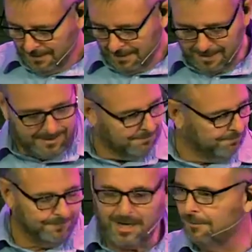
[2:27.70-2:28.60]
Um,
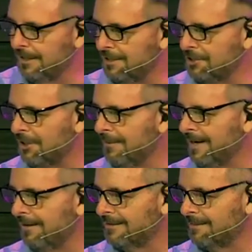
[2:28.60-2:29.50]
no, they just turned me
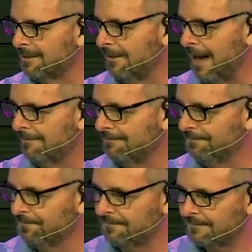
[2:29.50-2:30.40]
down because I'm so loud.
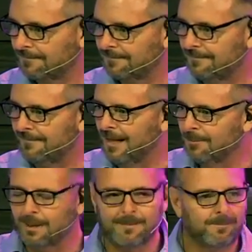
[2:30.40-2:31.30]
I don't
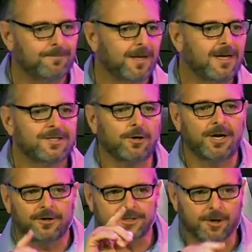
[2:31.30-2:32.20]
blame them. So
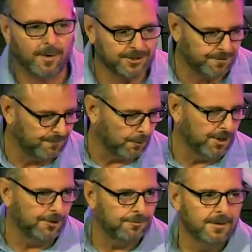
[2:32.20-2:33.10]
here's the question for
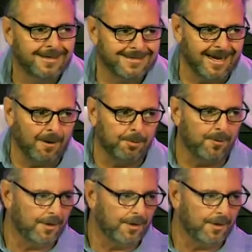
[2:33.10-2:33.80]
you to help you